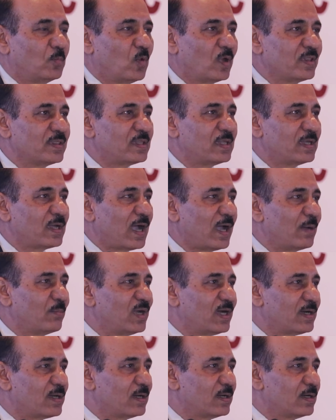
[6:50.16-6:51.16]
one thing
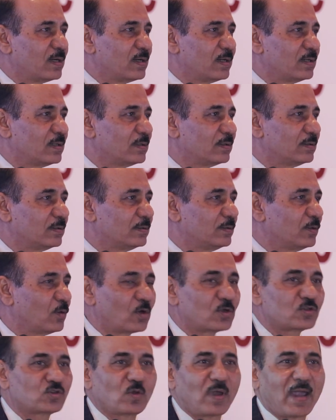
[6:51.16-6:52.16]
I'm little
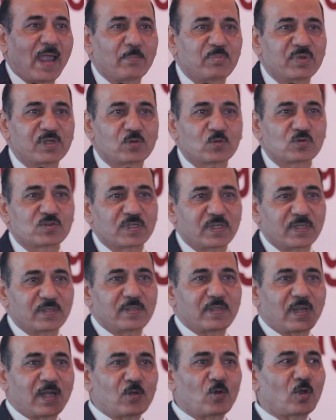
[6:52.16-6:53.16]
not so happy to see,
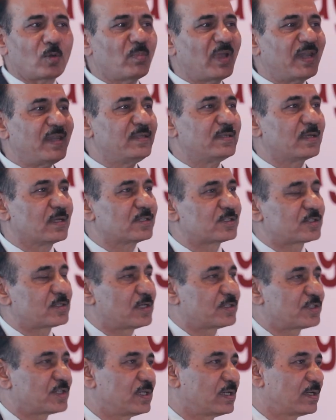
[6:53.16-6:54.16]
there are not many
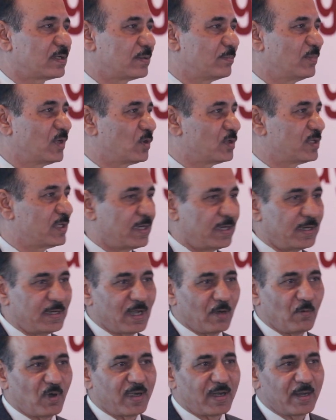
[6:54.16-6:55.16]
youngsters here, because in
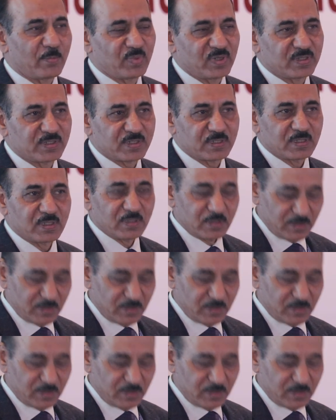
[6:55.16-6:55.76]
India what happens?